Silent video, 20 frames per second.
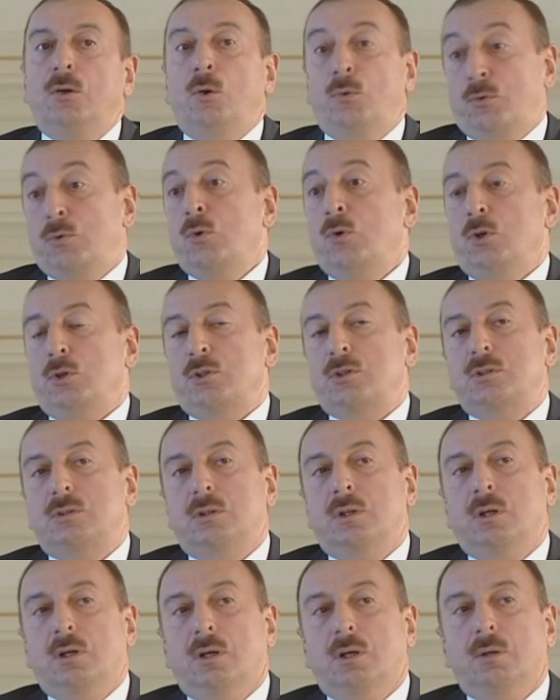Of
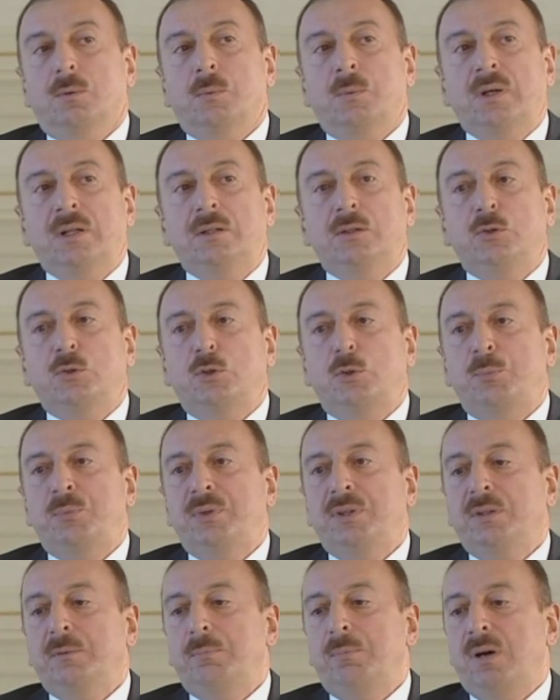course, when the
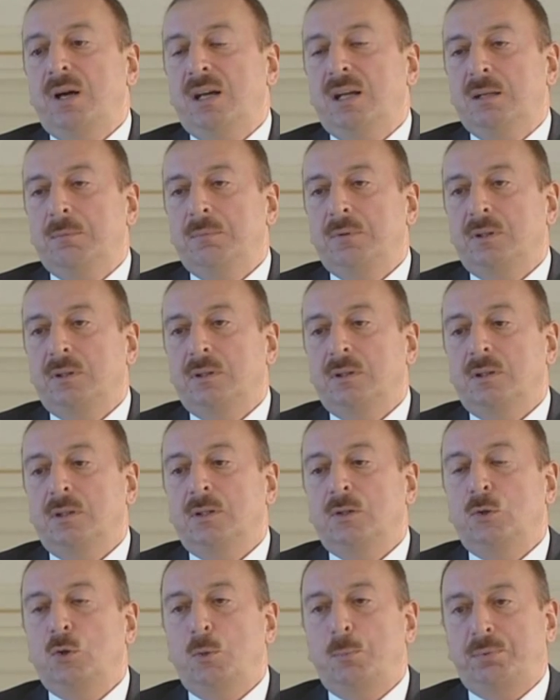European Parliament
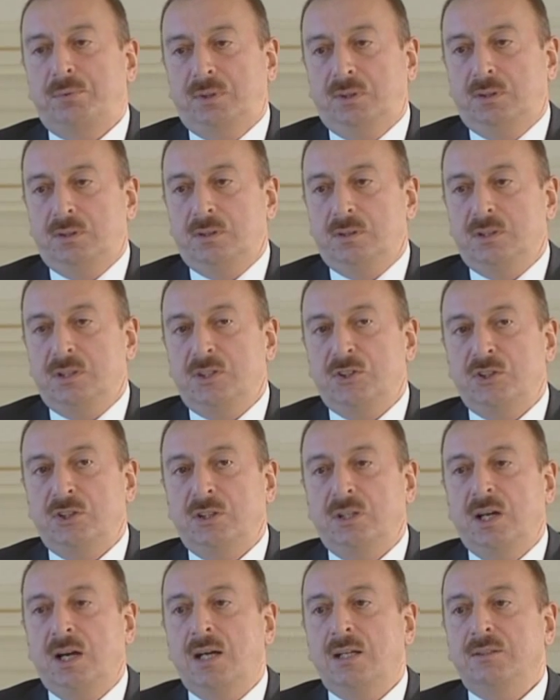adopted such
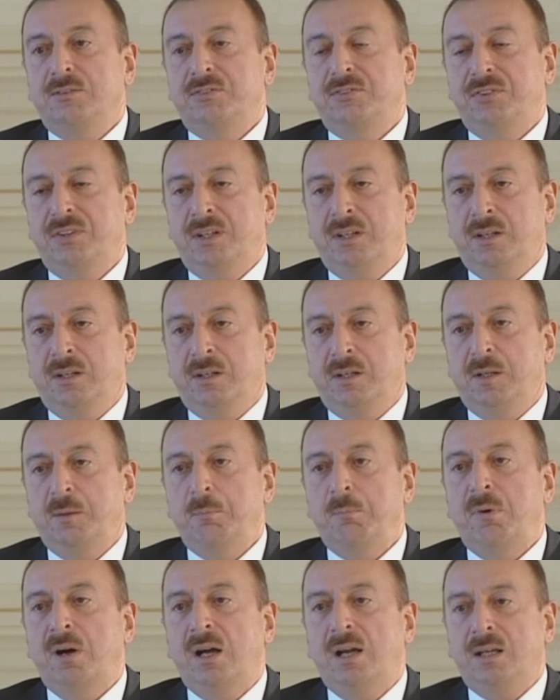an unfair
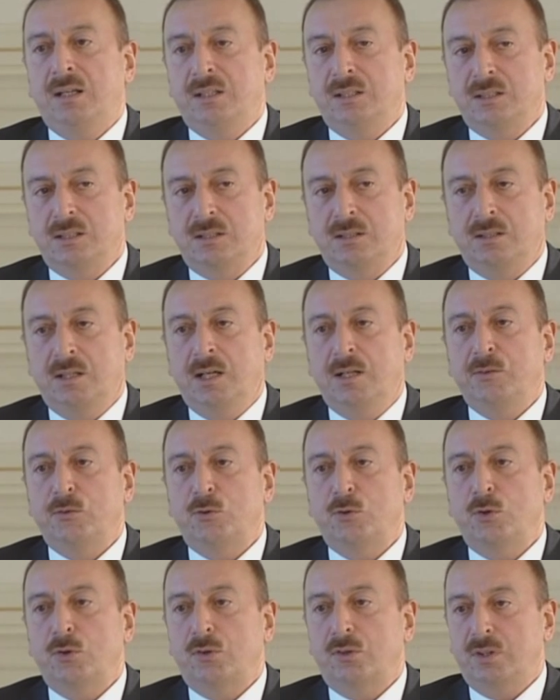and biased
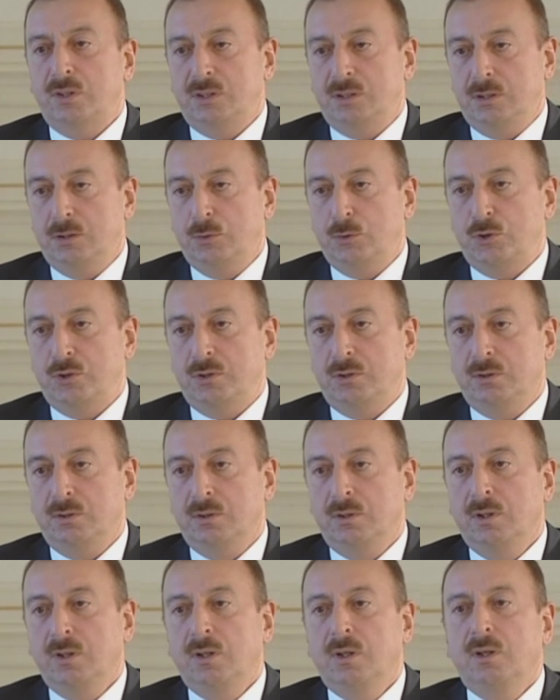and wrong resolution,
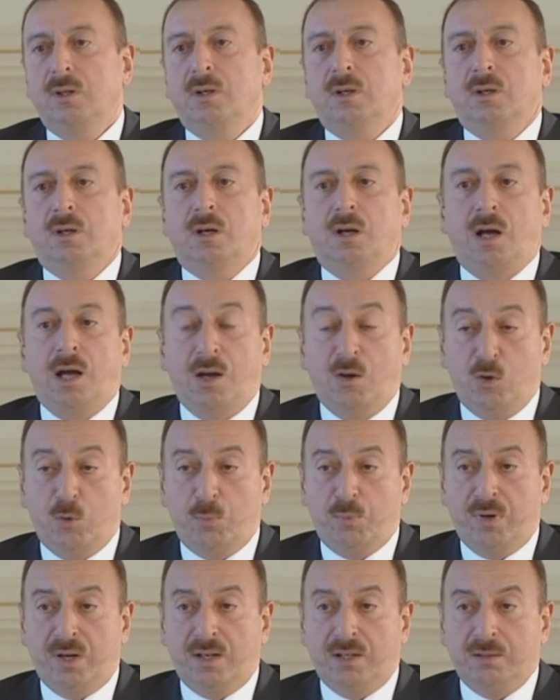
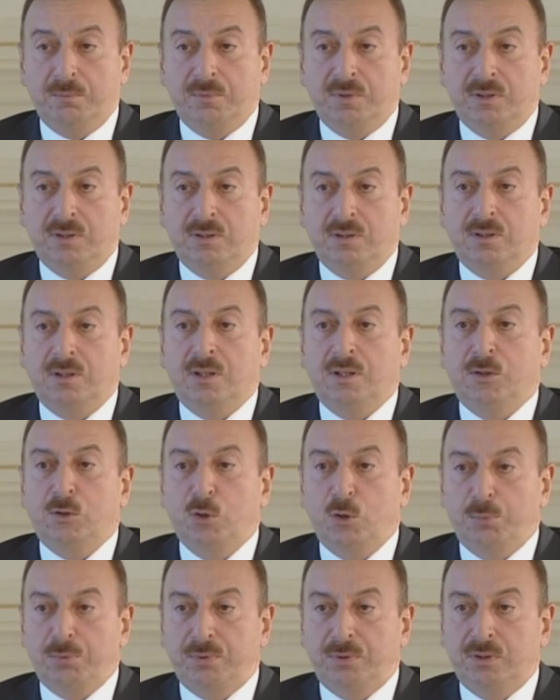our Parliament
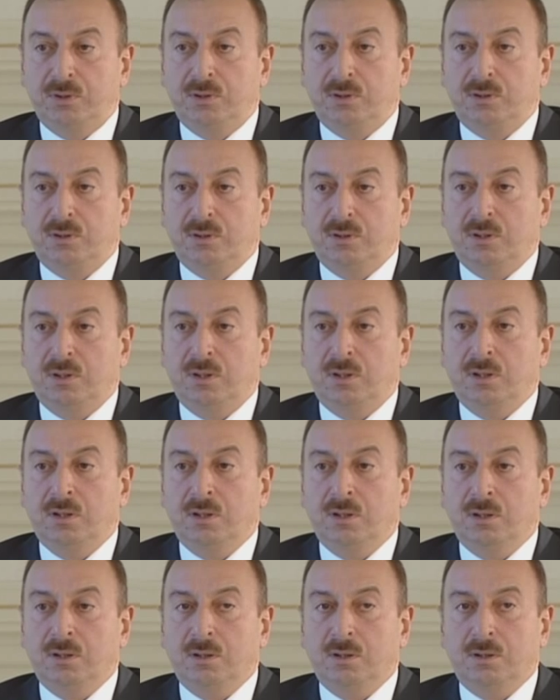adopted
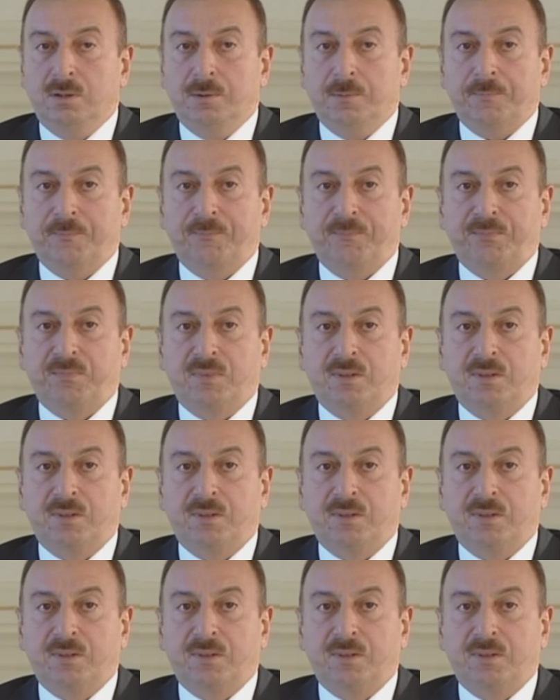kind